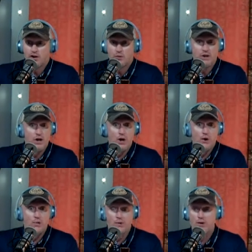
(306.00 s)
as we
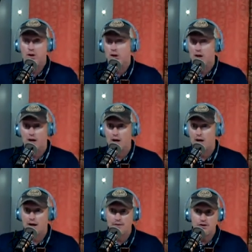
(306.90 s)
know, uh,
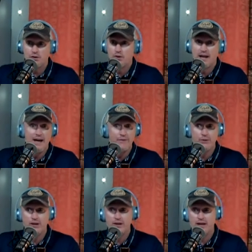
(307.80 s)
every student
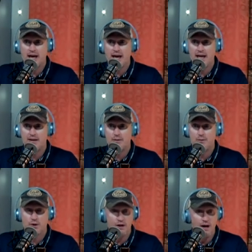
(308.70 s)
athlete had
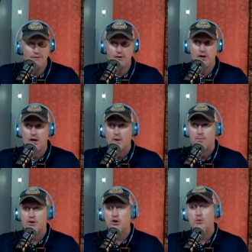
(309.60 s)
recovered
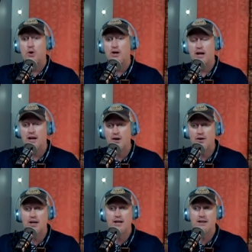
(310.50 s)
but you weren't
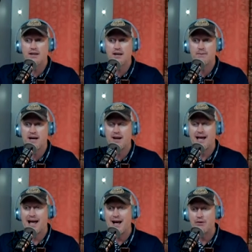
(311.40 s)
hearing anything about
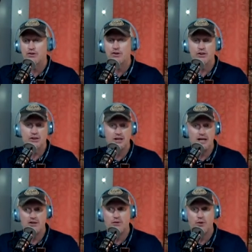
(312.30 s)
how
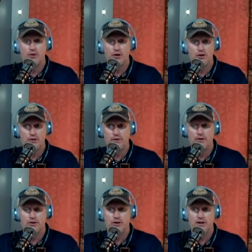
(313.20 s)
successful the
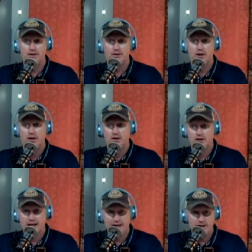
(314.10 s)
universities
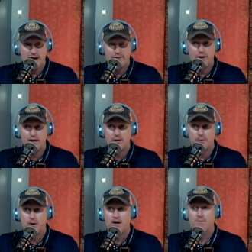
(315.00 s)
slash athletic
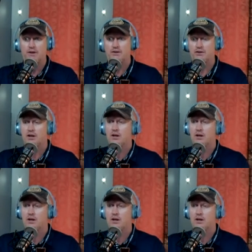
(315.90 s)
departments